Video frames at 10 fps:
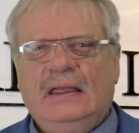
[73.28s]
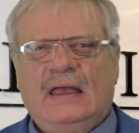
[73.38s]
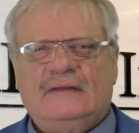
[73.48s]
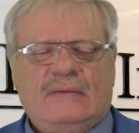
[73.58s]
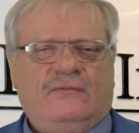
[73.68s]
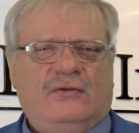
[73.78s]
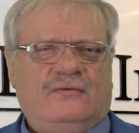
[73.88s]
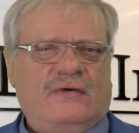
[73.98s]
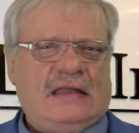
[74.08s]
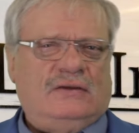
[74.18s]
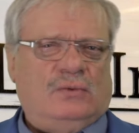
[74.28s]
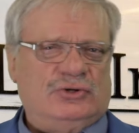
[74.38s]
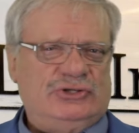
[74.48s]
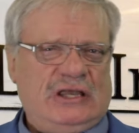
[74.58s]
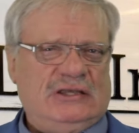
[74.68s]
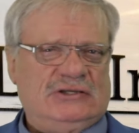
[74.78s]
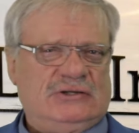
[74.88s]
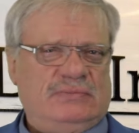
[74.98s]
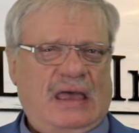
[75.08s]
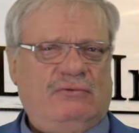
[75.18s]
except for the fact that we're seeing
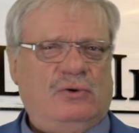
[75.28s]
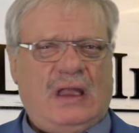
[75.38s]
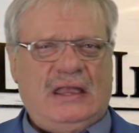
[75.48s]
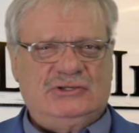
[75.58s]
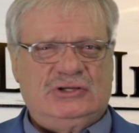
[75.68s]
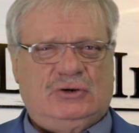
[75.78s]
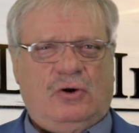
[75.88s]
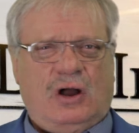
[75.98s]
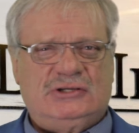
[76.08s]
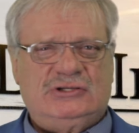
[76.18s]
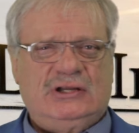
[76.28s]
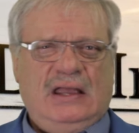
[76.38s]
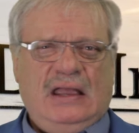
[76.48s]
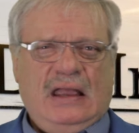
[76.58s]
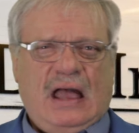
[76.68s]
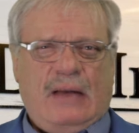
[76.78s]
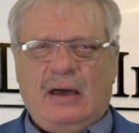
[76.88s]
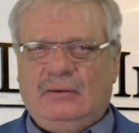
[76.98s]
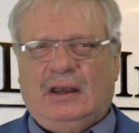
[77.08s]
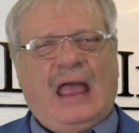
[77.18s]
some heavy rains across
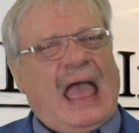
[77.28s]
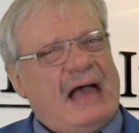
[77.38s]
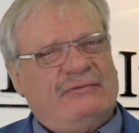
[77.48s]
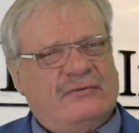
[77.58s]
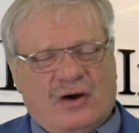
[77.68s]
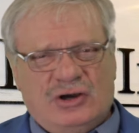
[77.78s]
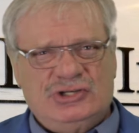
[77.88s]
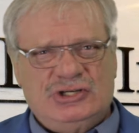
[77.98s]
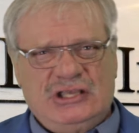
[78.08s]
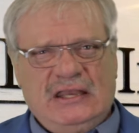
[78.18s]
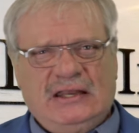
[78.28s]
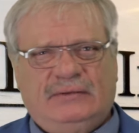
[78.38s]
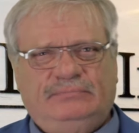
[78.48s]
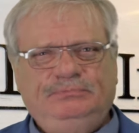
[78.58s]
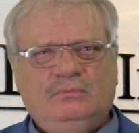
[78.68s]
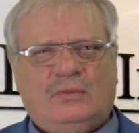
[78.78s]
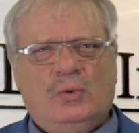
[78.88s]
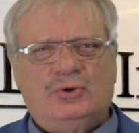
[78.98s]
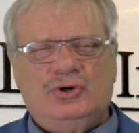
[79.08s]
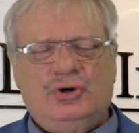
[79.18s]
about half of Argentina,
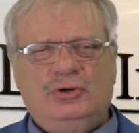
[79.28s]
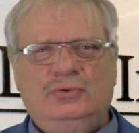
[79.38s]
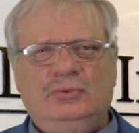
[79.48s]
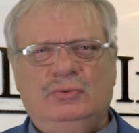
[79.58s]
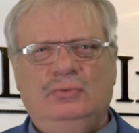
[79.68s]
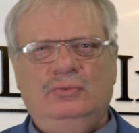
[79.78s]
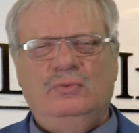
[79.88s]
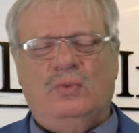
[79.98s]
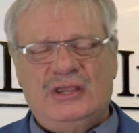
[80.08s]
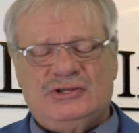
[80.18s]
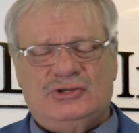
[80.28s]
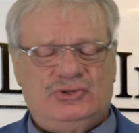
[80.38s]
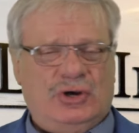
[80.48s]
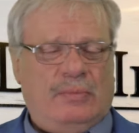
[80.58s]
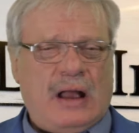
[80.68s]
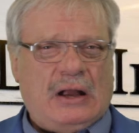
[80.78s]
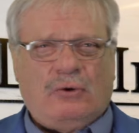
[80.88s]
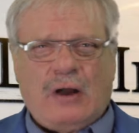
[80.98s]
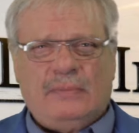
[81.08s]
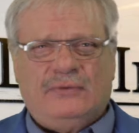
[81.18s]
which could raise concern about
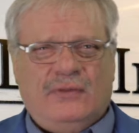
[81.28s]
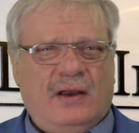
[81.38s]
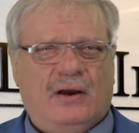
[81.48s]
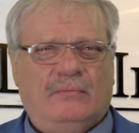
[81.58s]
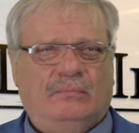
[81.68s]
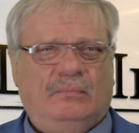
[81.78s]
crops there.